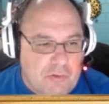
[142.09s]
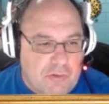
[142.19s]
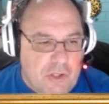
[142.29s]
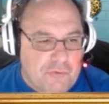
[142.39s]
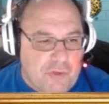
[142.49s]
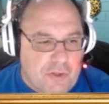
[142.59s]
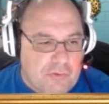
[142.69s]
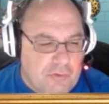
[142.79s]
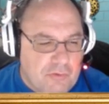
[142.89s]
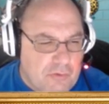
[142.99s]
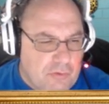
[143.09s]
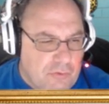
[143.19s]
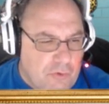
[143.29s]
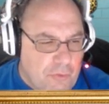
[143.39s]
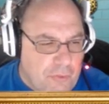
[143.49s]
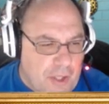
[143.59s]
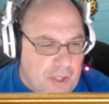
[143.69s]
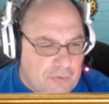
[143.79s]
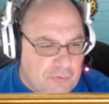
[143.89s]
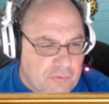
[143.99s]
Close it. No
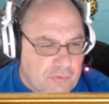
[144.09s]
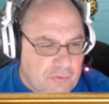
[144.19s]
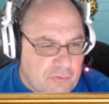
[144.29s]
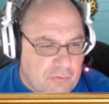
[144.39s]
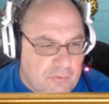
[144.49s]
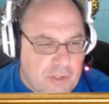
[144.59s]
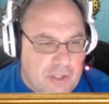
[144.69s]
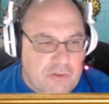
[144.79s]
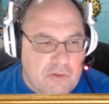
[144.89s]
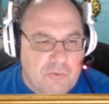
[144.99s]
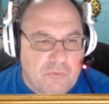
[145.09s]
thanks. Thank you.